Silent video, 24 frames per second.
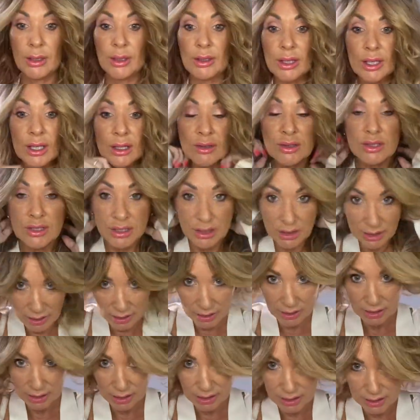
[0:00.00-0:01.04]
the
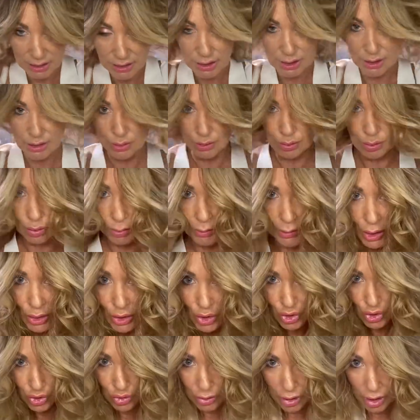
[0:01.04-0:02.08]
underneath is
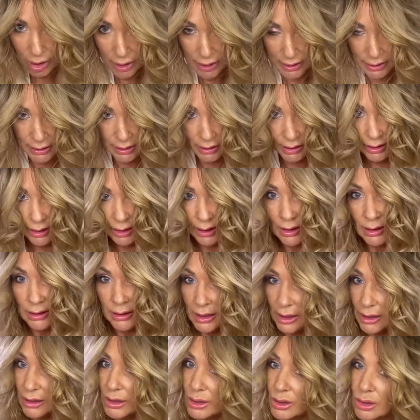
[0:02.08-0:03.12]
almost dry and
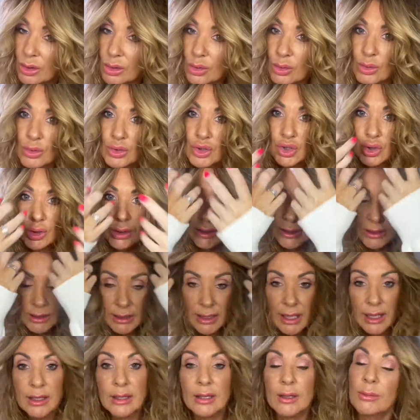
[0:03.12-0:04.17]
then it'll all join
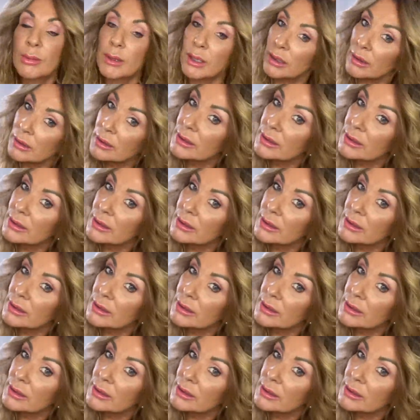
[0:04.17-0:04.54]
together. But